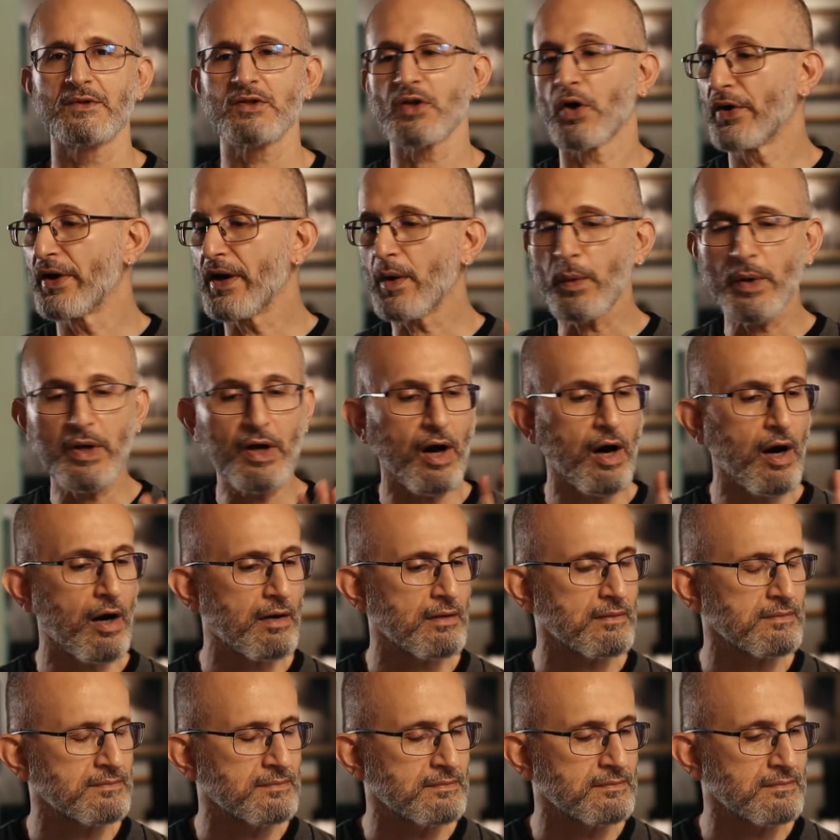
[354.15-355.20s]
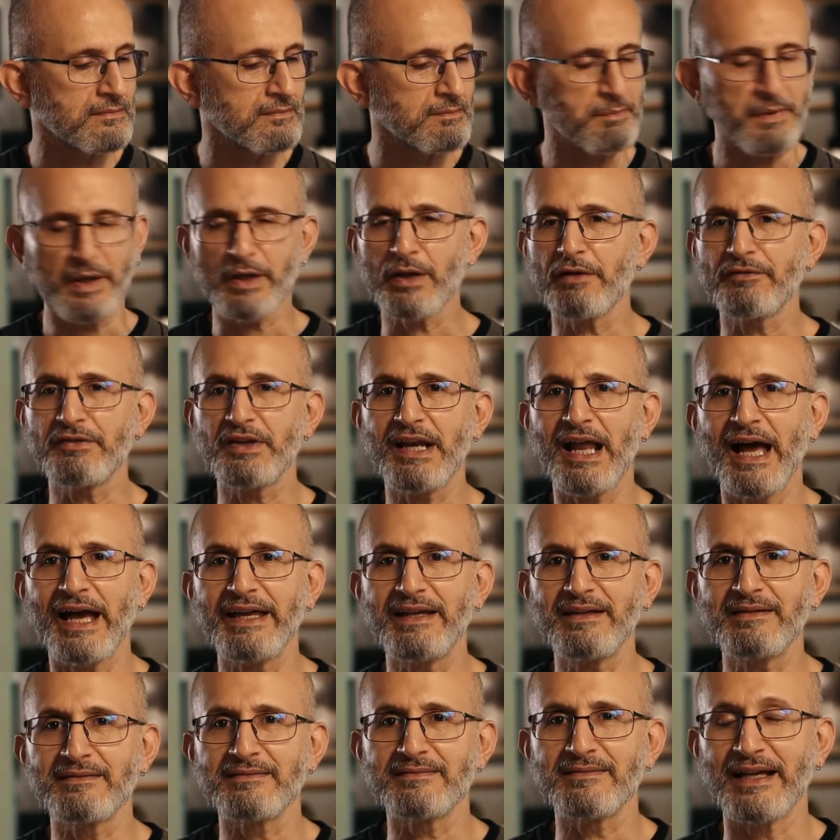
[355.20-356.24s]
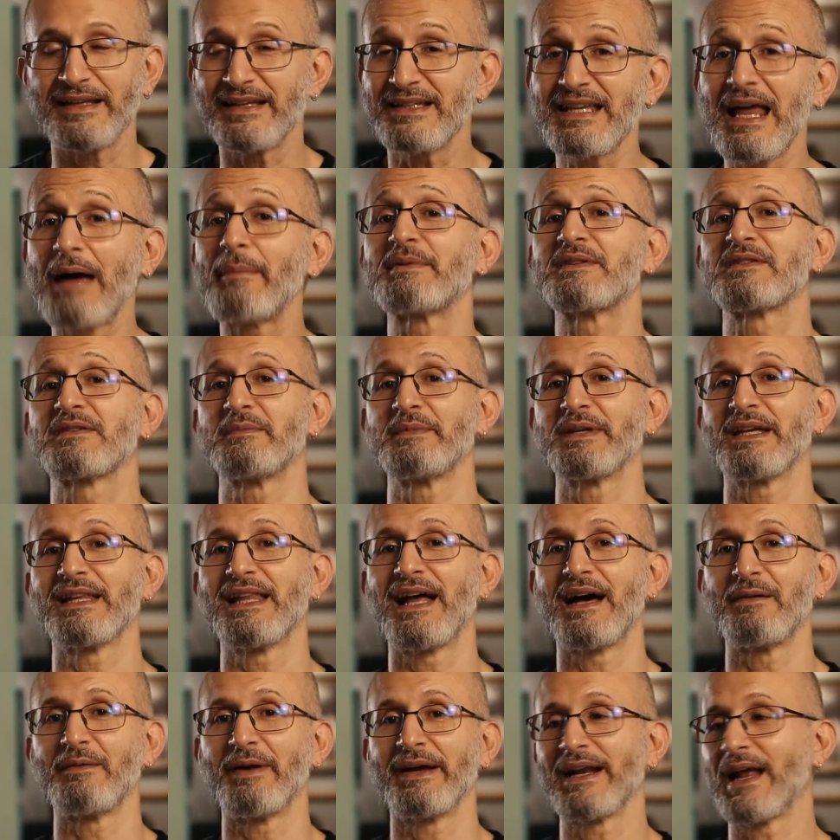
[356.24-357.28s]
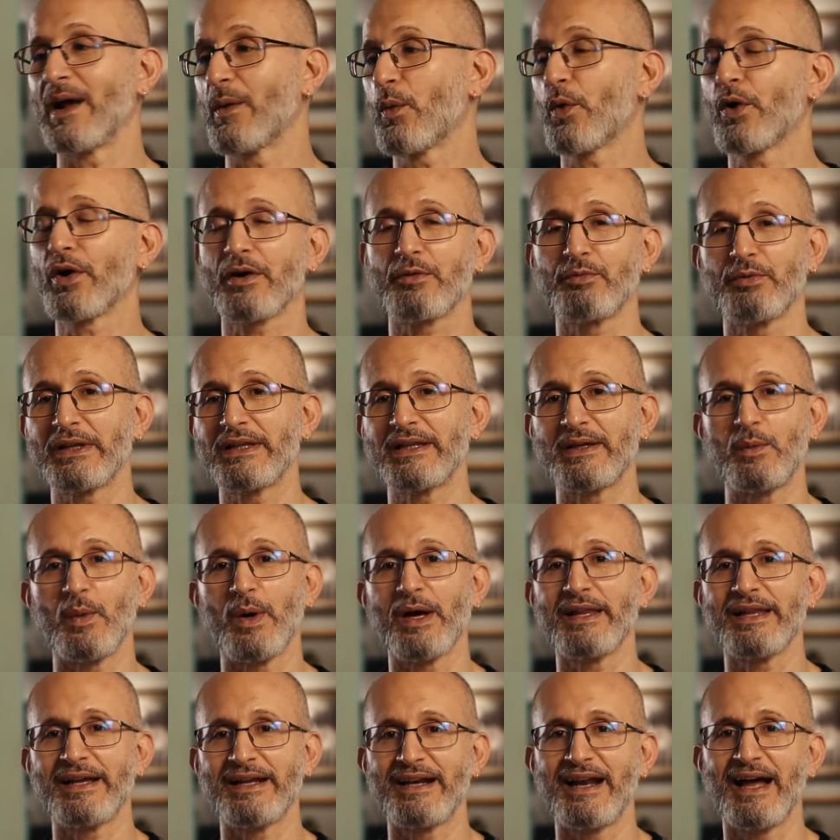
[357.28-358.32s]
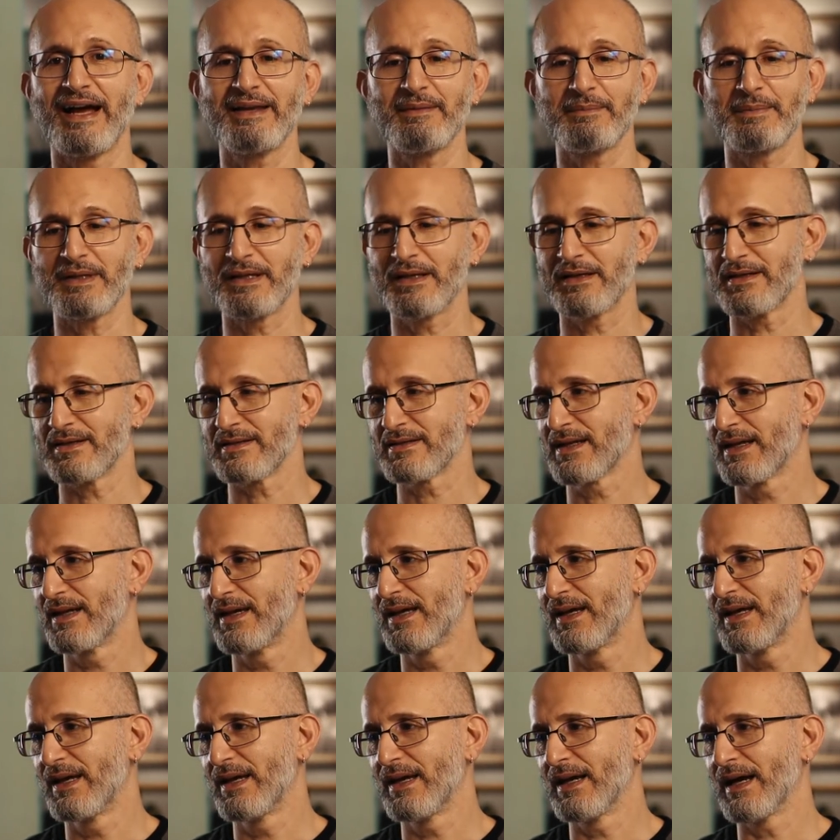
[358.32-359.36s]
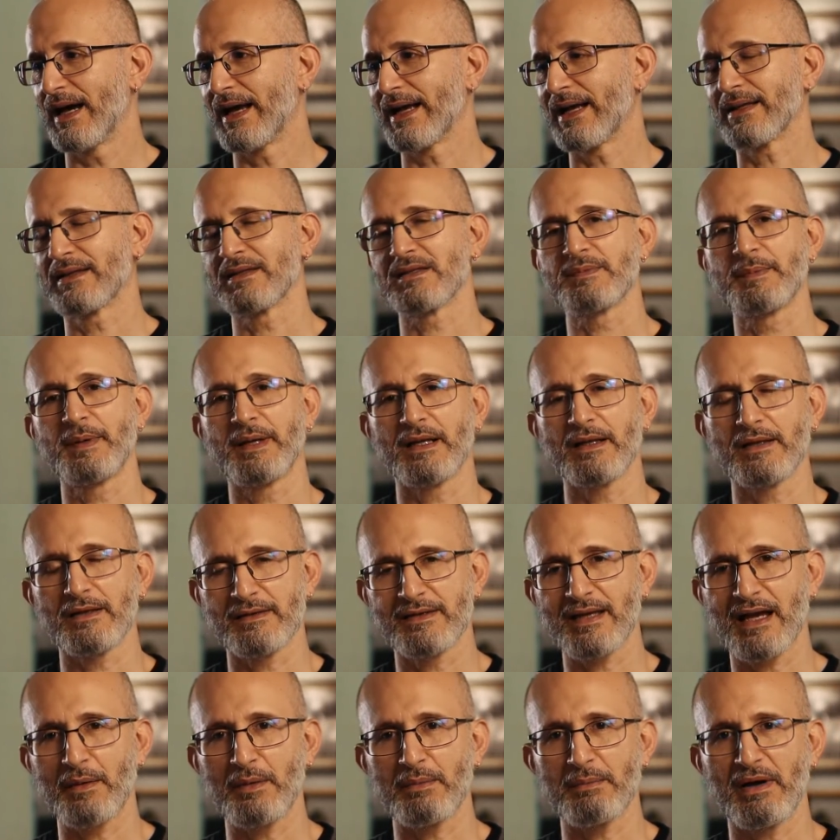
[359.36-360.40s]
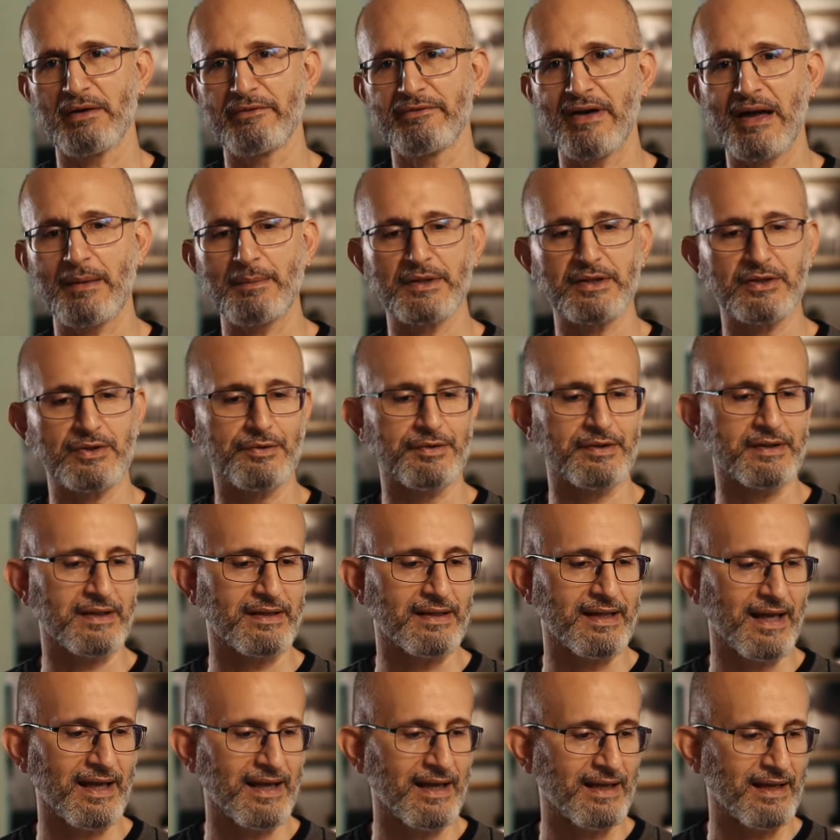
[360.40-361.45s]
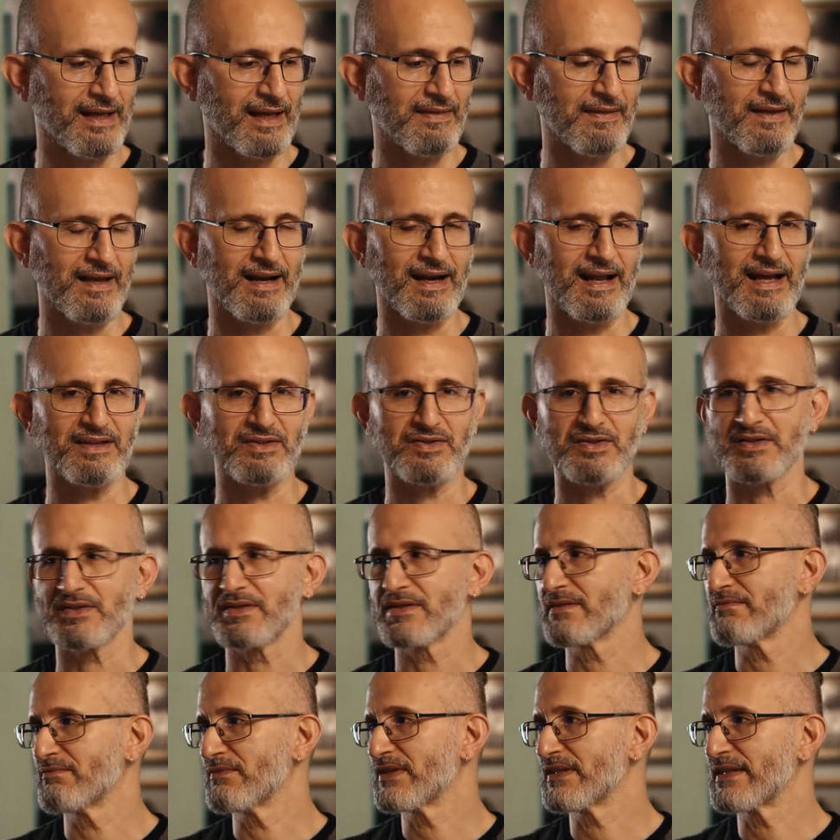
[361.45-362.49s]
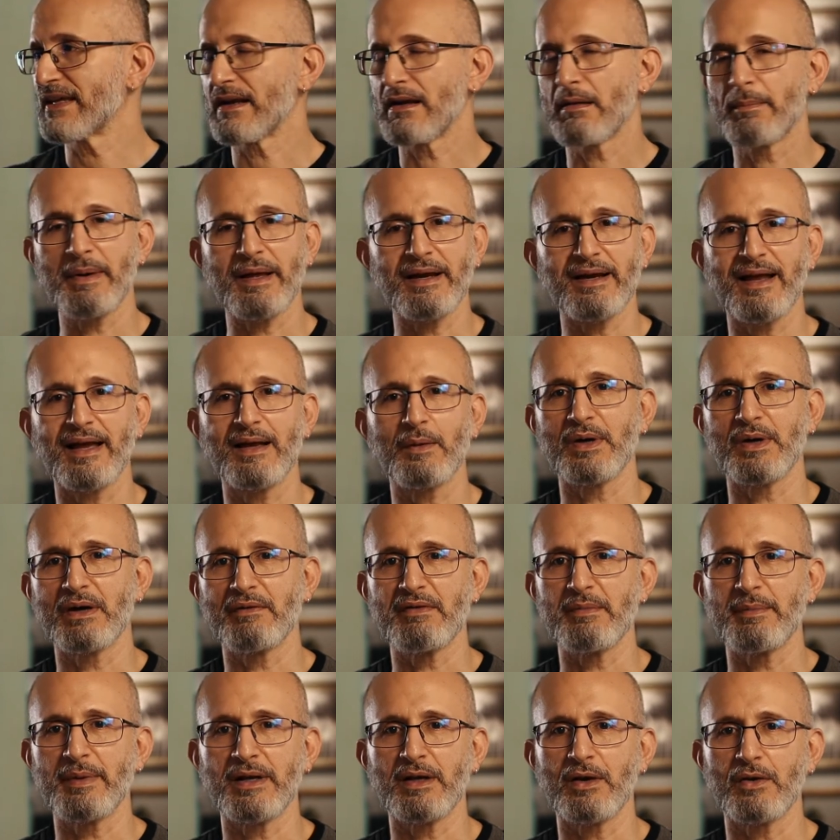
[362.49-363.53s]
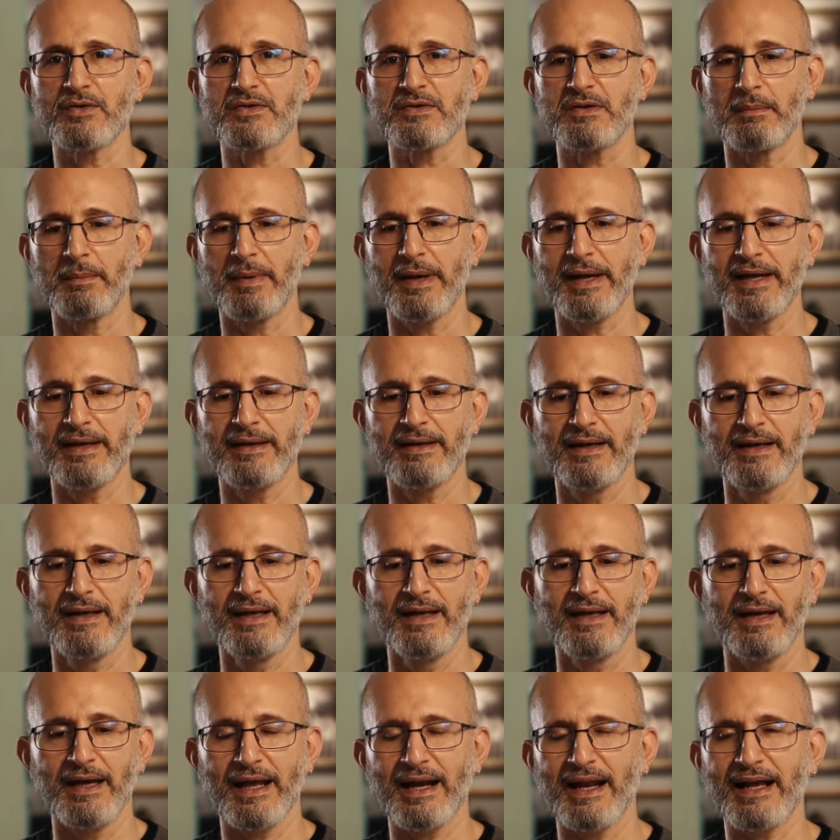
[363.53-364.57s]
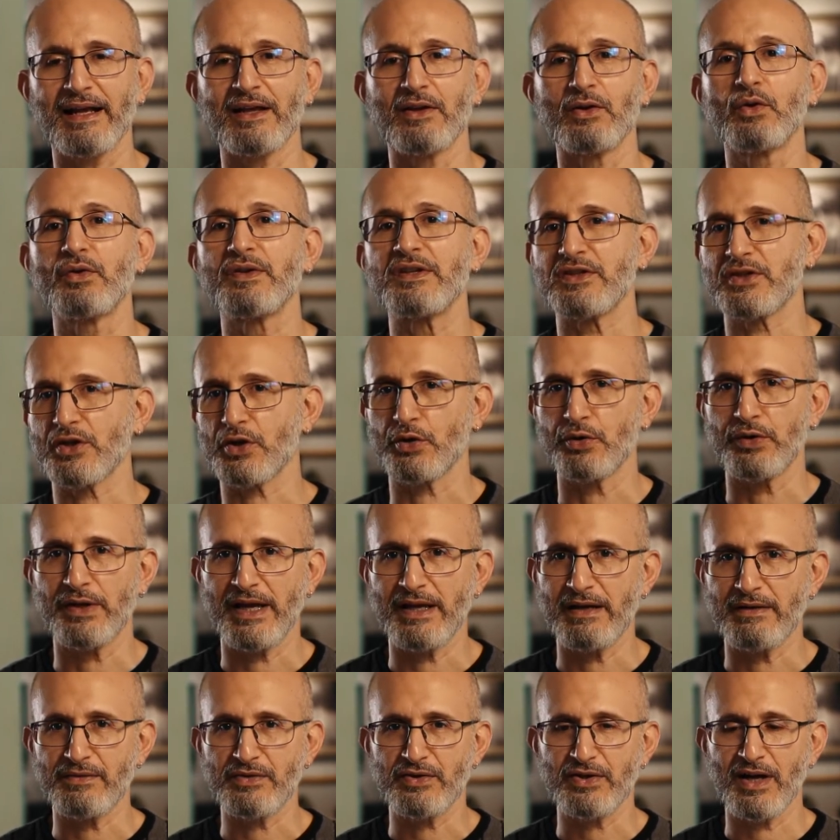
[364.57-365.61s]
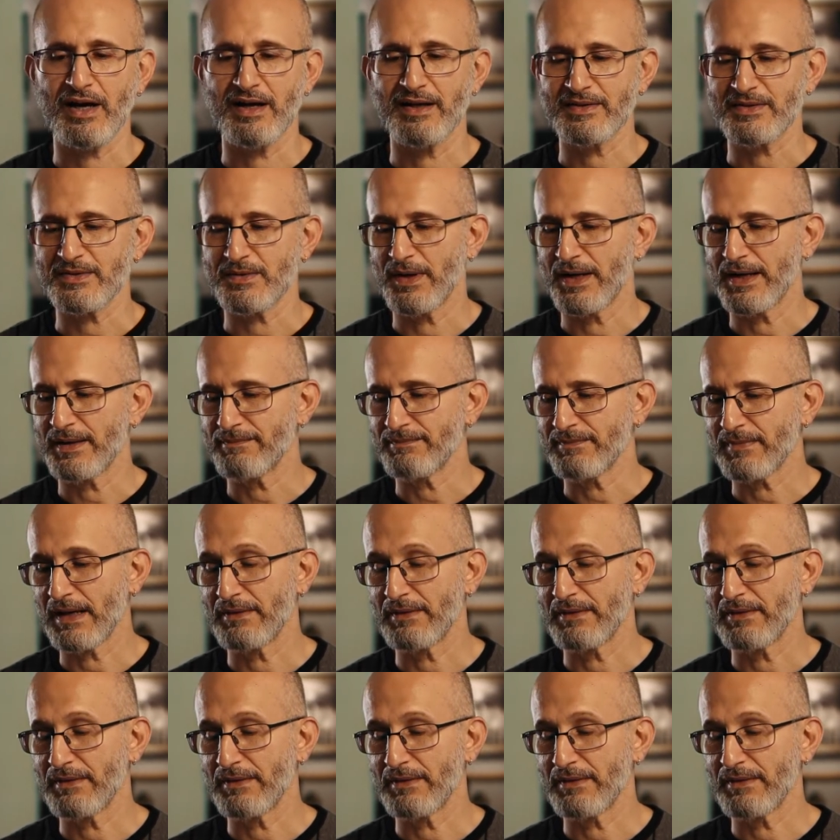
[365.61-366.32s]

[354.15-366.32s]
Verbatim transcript: So here we are, middle of the night, and this happens to me a lot, right? I work really well at night because I get to spend a little time with my family during the day, and then I just set up at when everybody goes to bed and I can do these creative shots, right?